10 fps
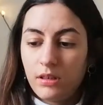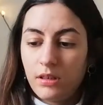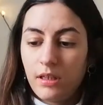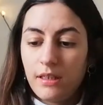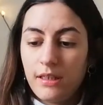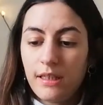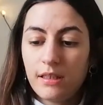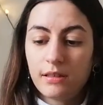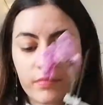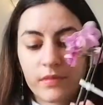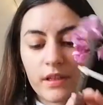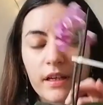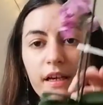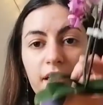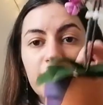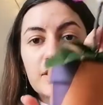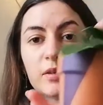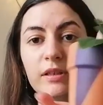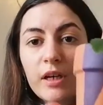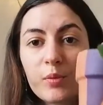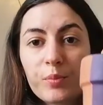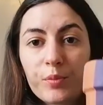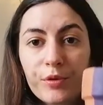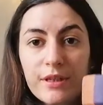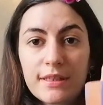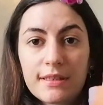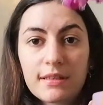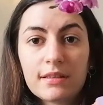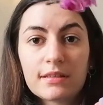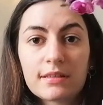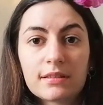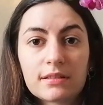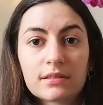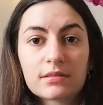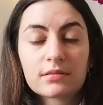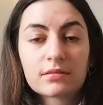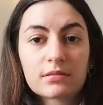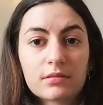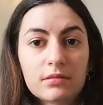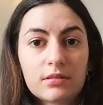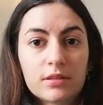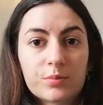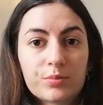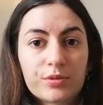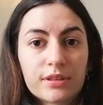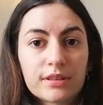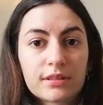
yeah, guys, look how pretty this is. Look how pretty.